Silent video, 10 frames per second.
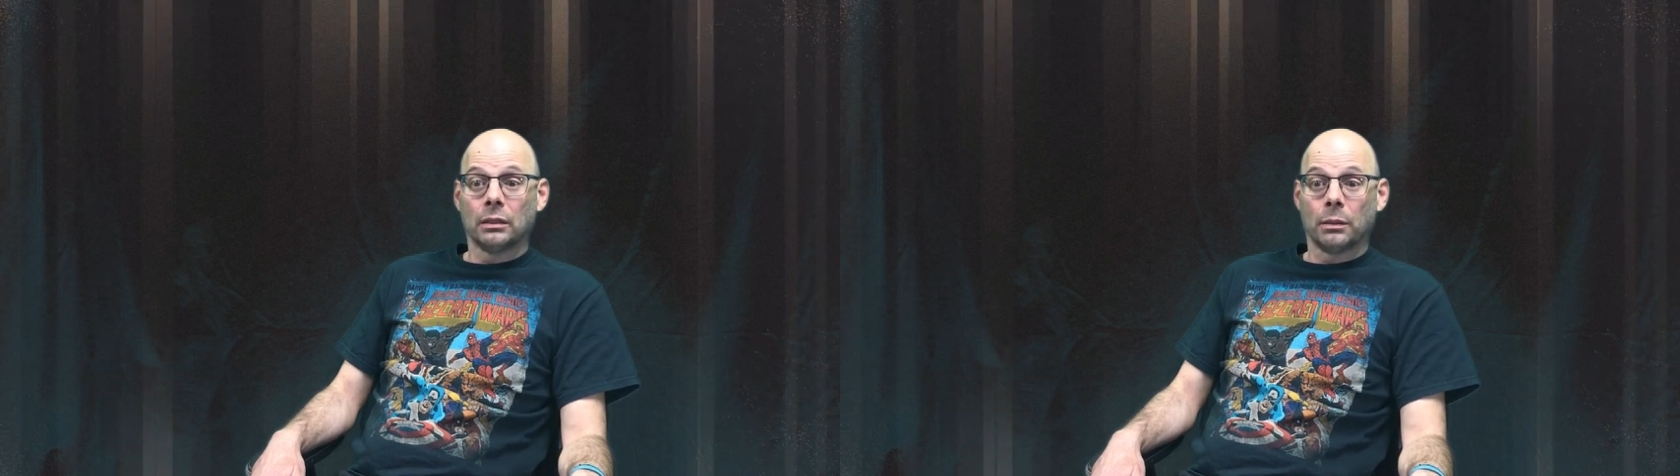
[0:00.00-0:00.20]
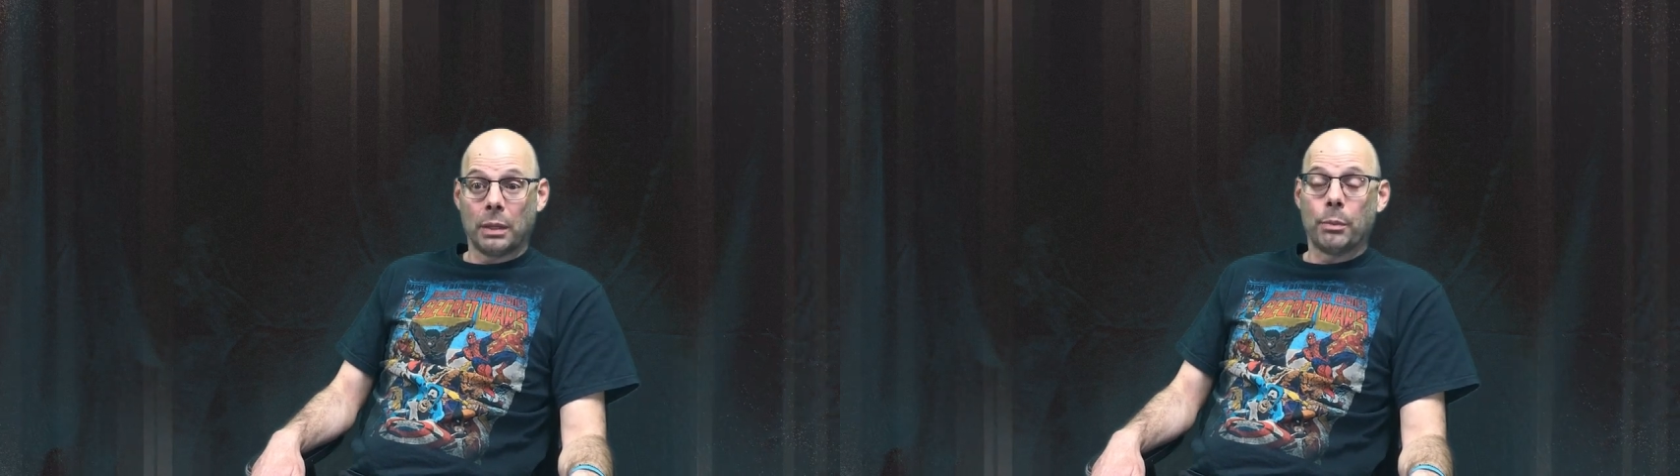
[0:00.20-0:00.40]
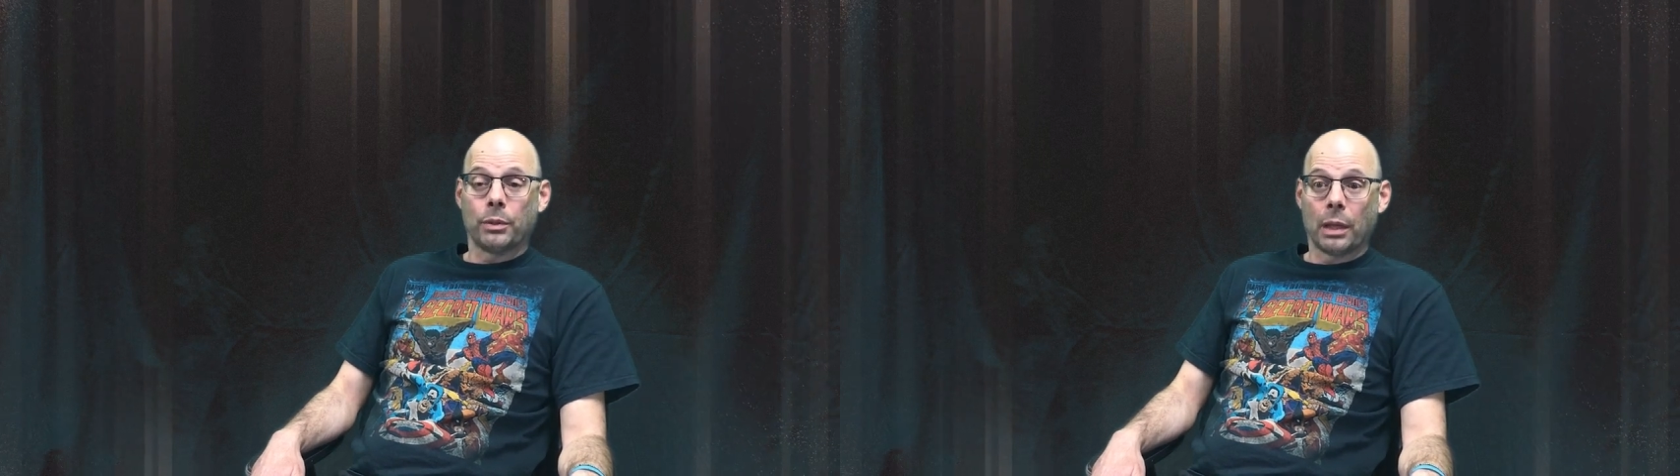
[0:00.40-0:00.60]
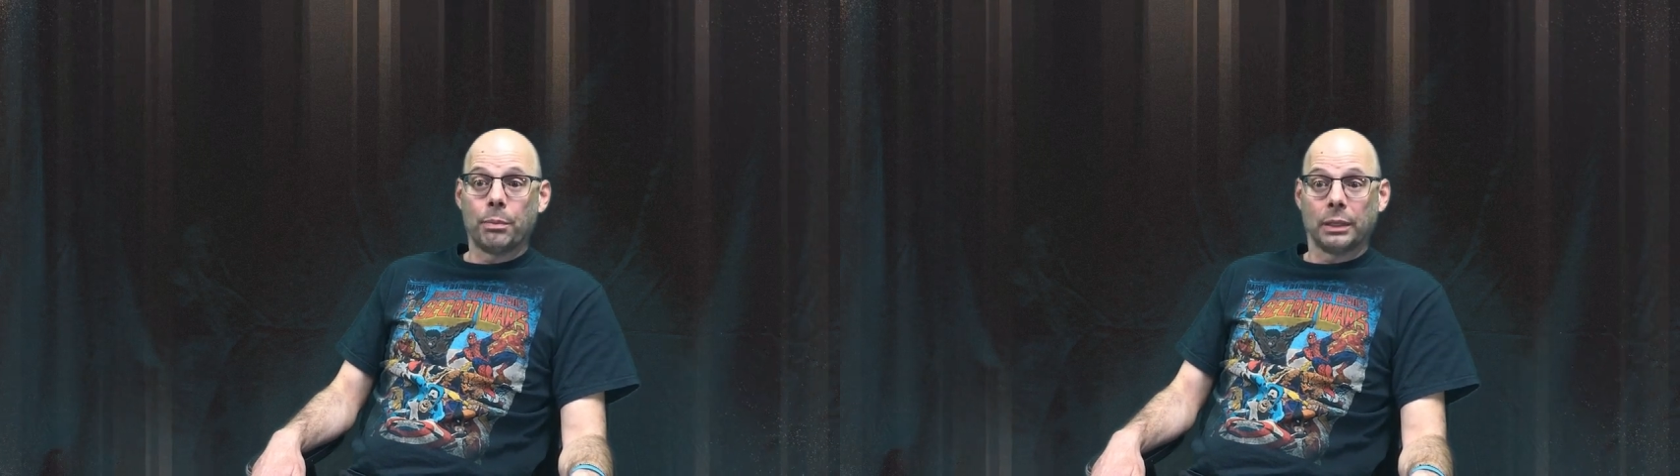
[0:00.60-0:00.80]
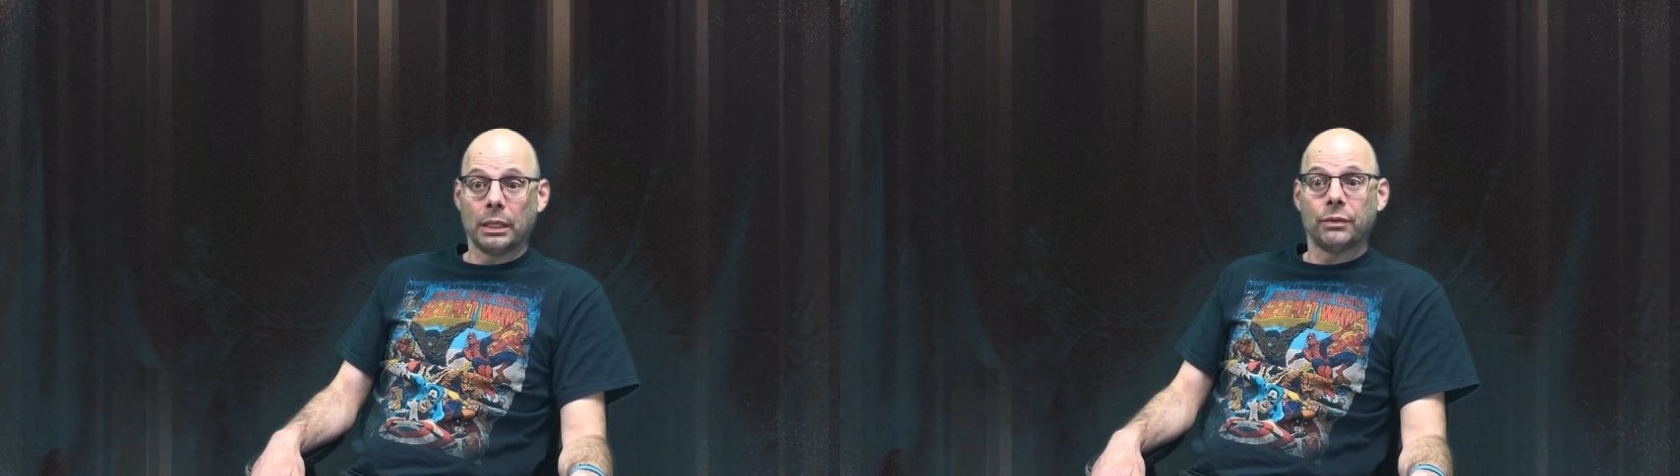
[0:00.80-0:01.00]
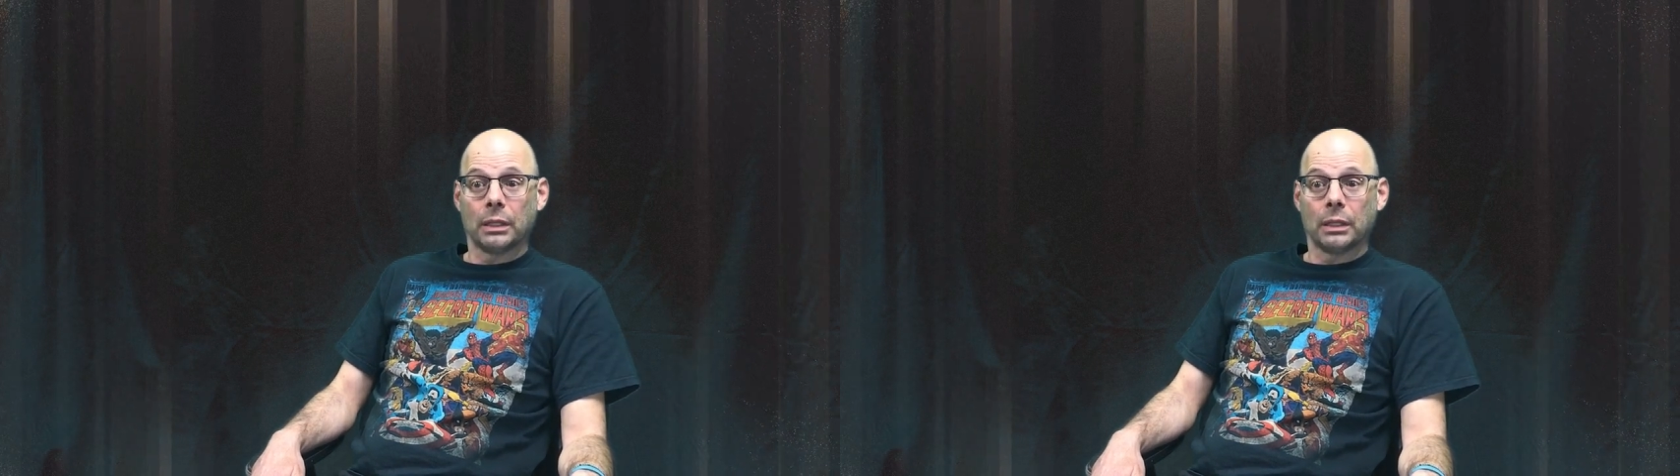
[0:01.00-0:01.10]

the people that believed